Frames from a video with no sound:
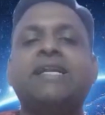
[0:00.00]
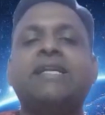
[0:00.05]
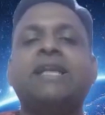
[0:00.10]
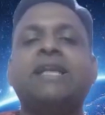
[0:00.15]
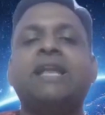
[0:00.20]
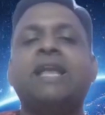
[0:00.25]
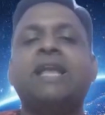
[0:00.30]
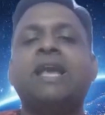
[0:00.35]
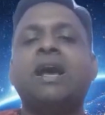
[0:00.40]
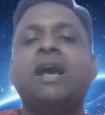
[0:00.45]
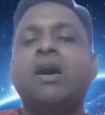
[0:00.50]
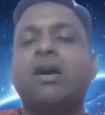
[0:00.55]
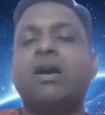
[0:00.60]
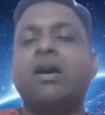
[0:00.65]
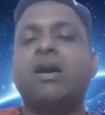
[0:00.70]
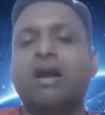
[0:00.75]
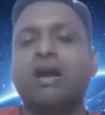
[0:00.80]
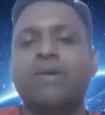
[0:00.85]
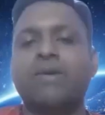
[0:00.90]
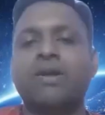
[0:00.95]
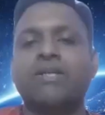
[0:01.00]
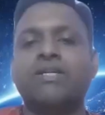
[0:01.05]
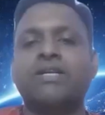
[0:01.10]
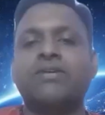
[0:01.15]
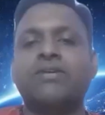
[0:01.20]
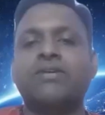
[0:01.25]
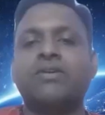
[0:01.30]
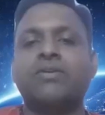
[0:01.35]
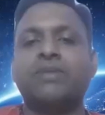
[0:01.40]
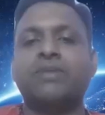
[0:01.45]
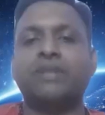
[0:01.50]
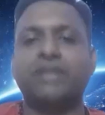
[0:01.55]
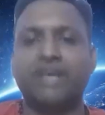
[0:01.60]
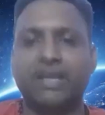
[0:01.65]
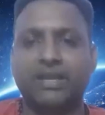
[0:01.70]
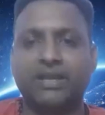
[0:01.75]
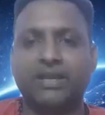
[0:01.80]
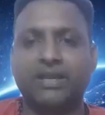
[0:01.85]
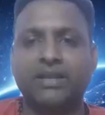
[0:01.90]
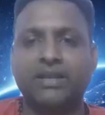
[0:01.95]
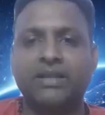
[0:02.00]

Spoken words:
delay or abortion will be there.